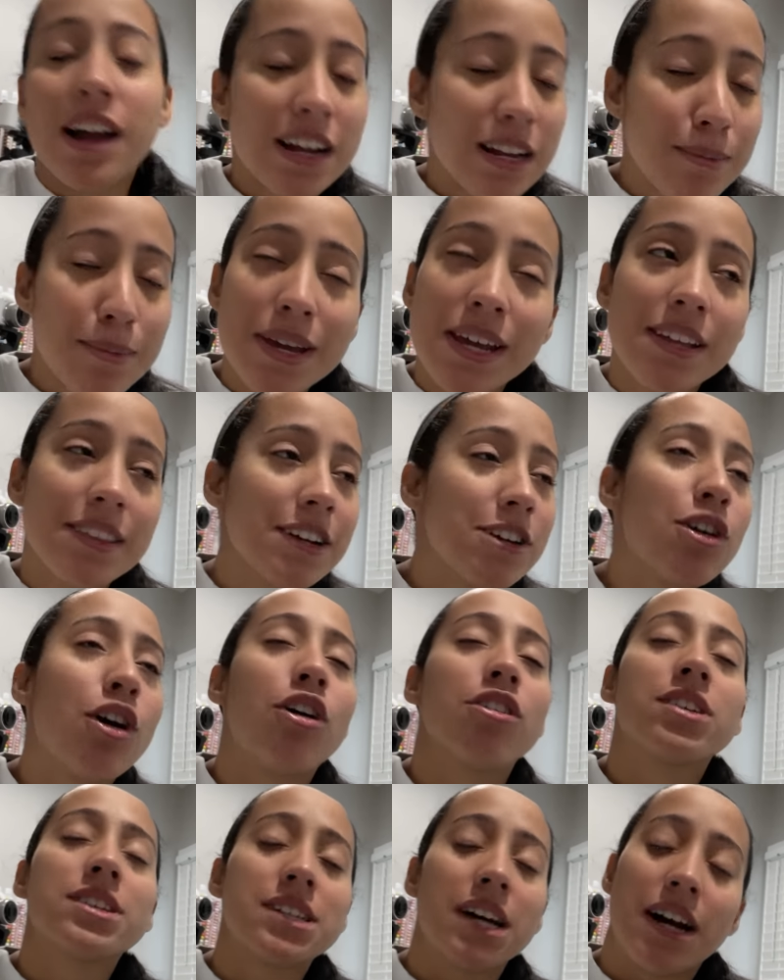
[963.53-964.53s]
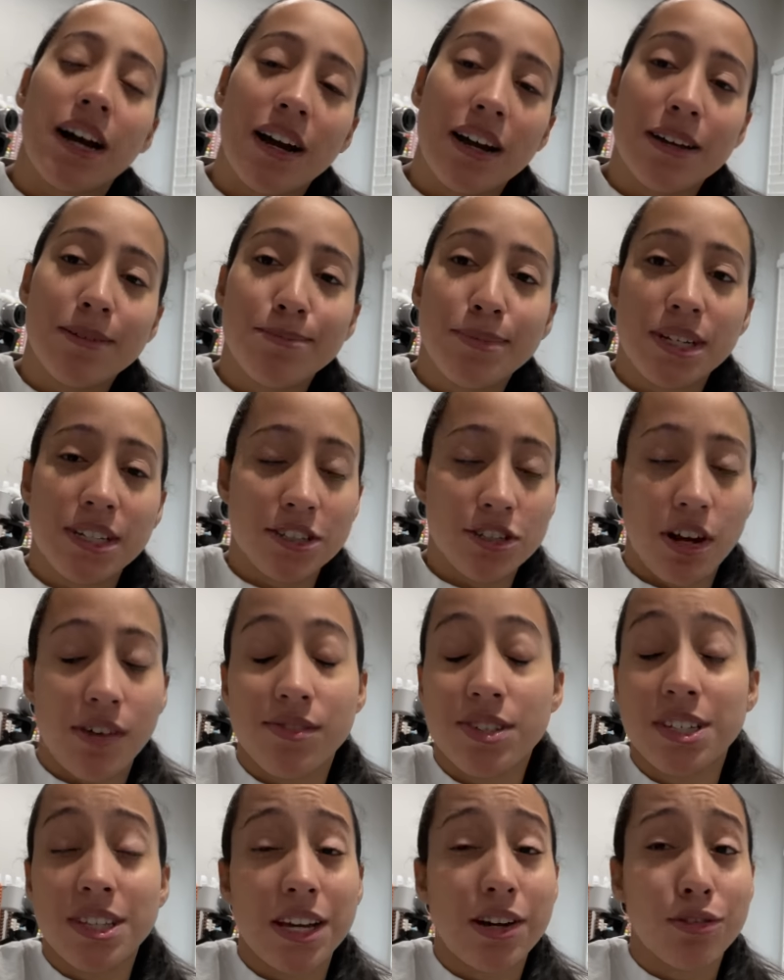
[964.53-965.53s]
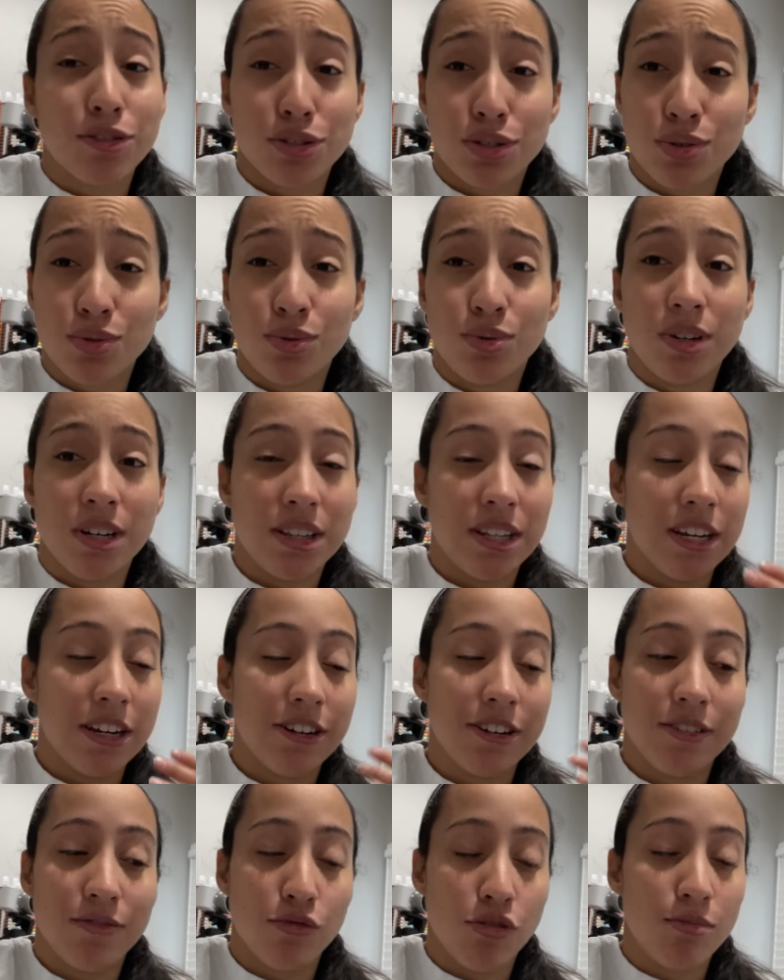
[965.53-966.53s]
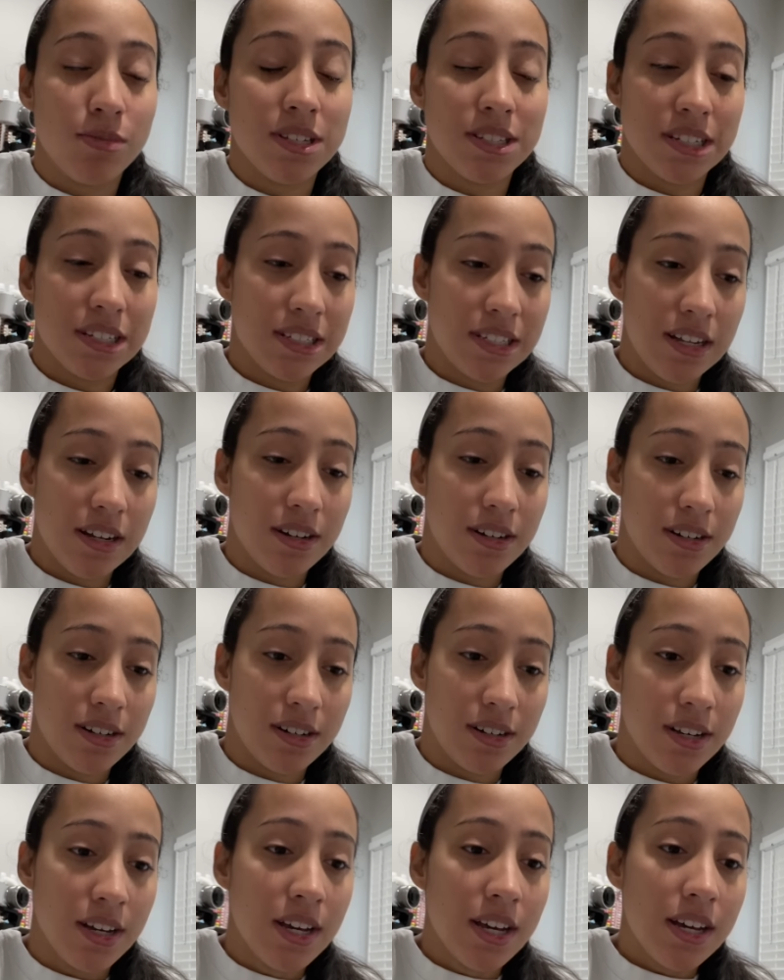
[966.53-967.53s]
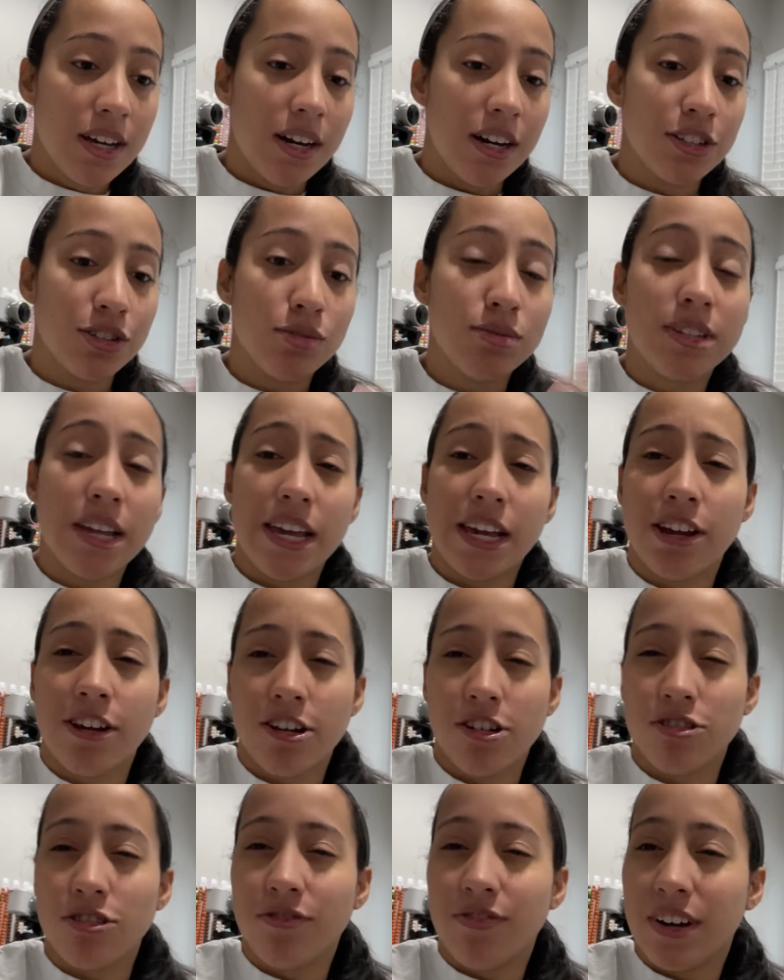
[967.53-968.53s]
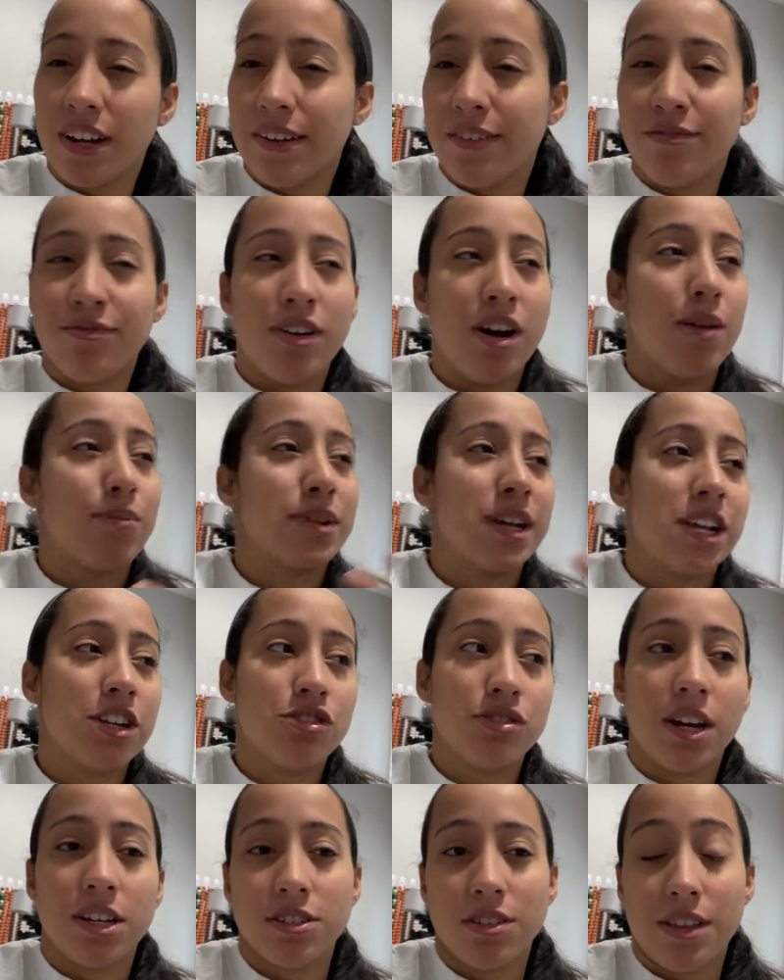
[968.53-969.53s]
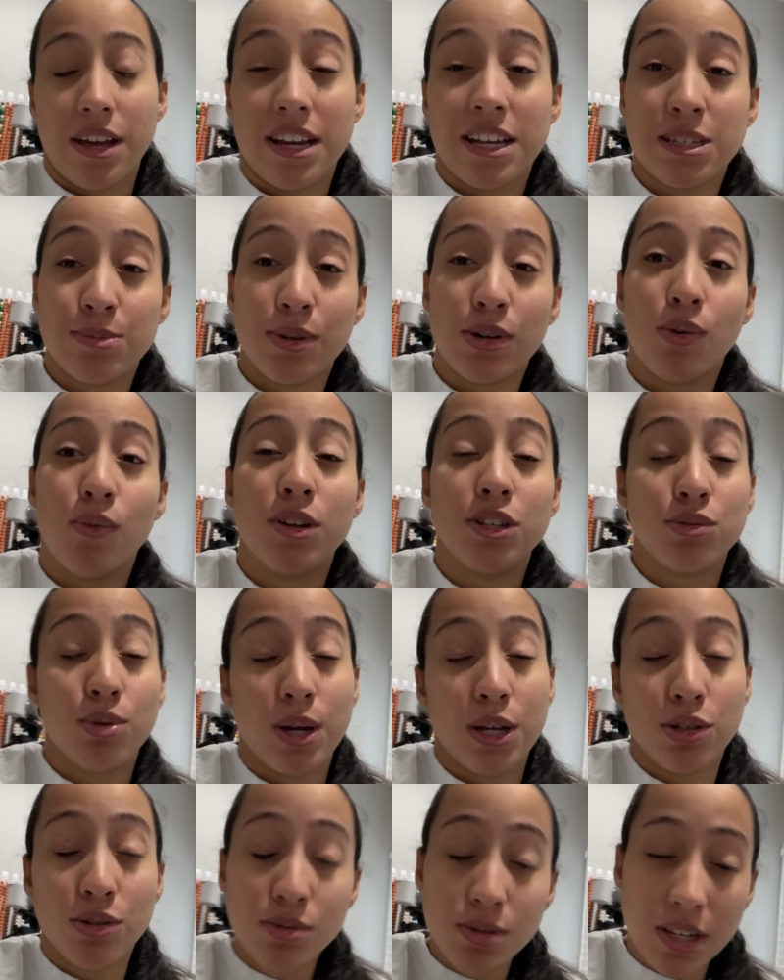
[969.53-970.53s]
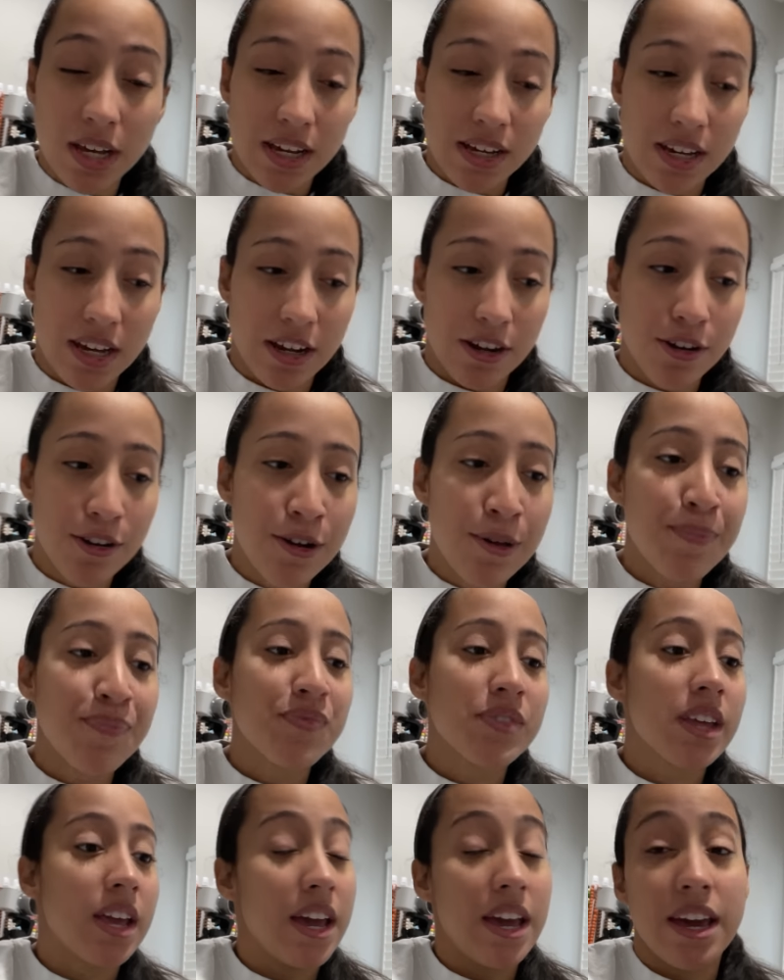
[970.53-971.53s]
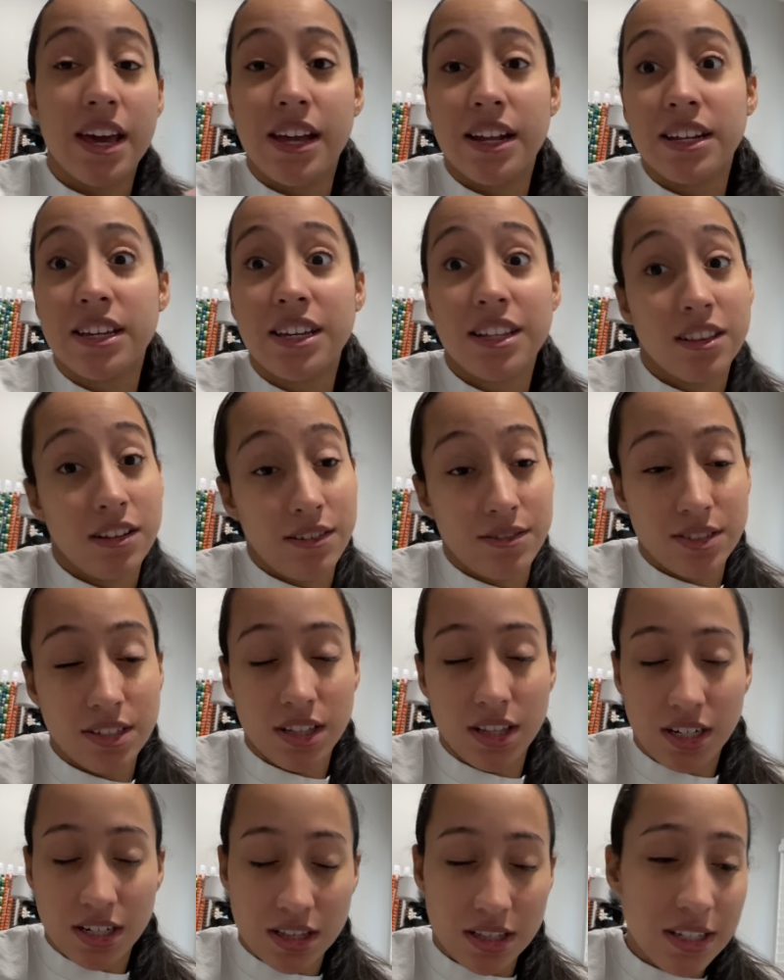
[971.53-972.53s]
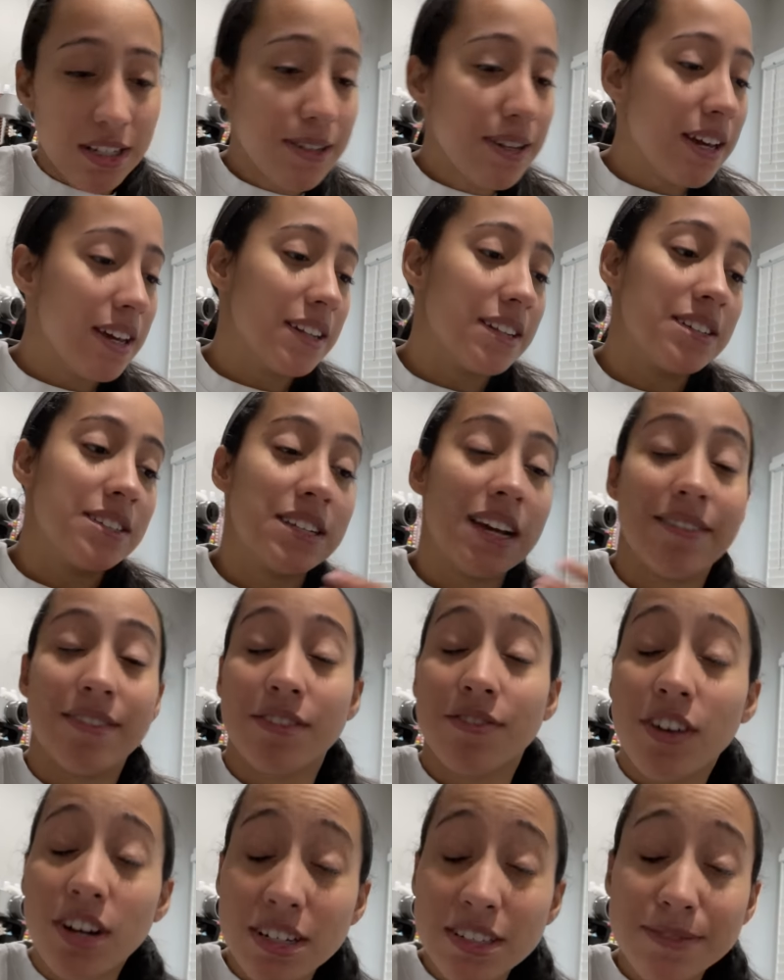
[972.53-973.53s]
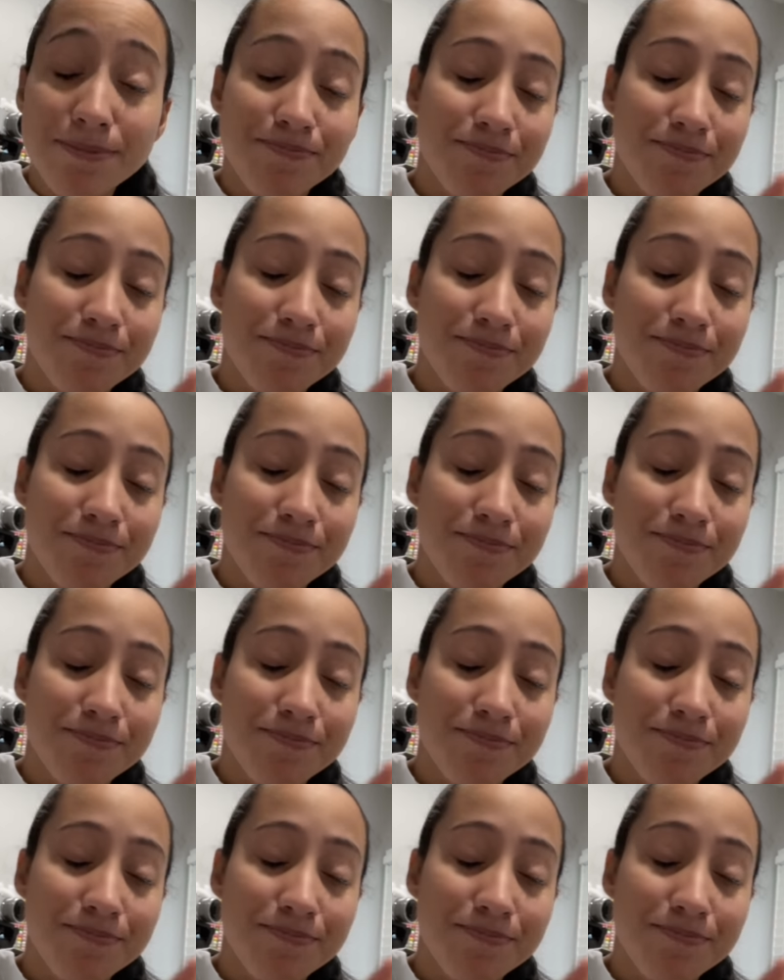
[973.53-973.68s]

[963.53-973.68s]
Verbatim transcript: going to be in there all the time because obviously they go to school and they're Romans in uh, a new daycare. I don't know if I've updated you guys on that. He's been going to a new daycare and he loves it, luckily, and he's having fun